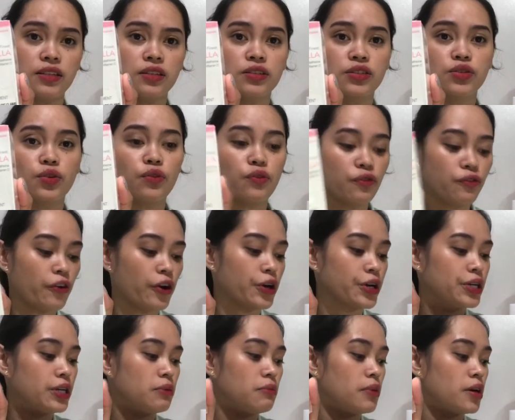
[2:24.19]
So
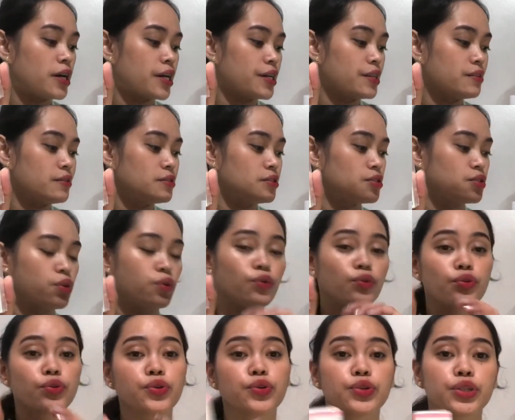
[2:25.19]
far naman, so
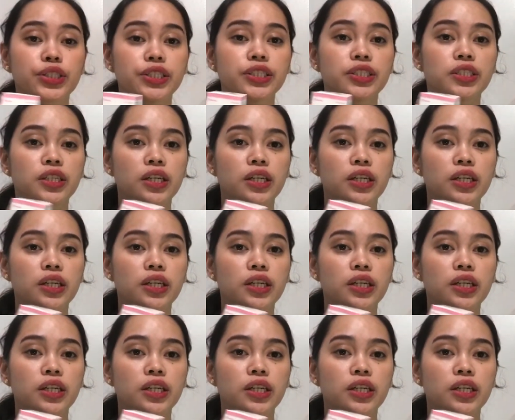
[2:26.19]
good.